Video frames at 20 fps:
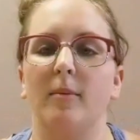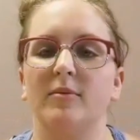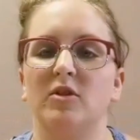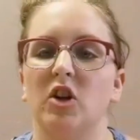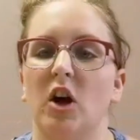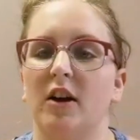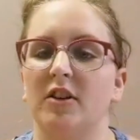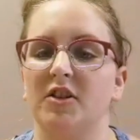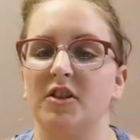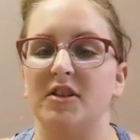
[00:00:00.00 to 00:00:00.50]

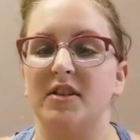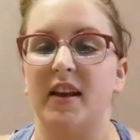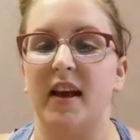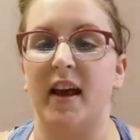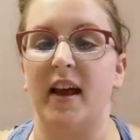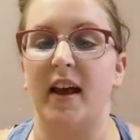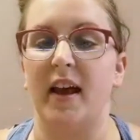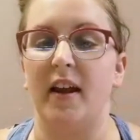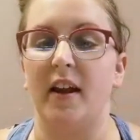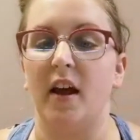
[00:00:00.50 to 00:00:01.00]
John just
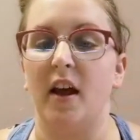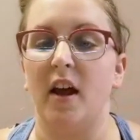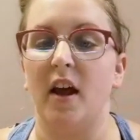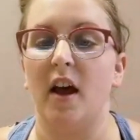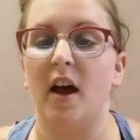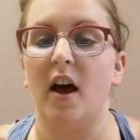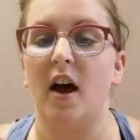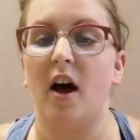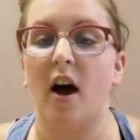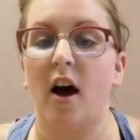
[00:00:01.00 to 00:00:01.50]
said,
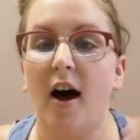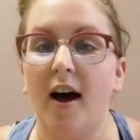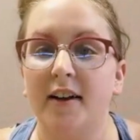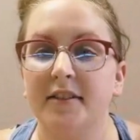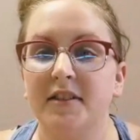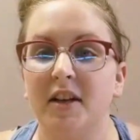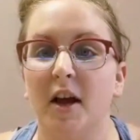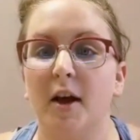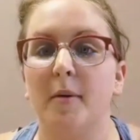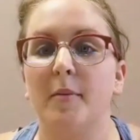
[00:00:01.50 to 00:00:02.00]

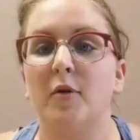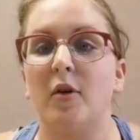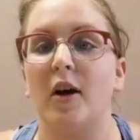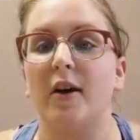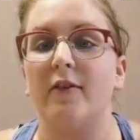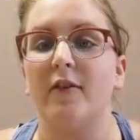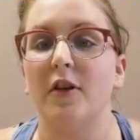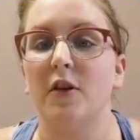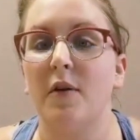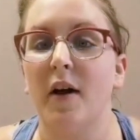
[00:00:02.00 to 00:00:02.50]
awesome,
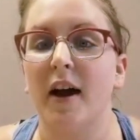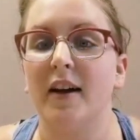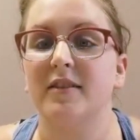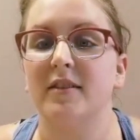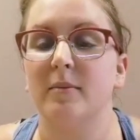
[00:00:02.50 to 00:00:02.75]
great for you guys.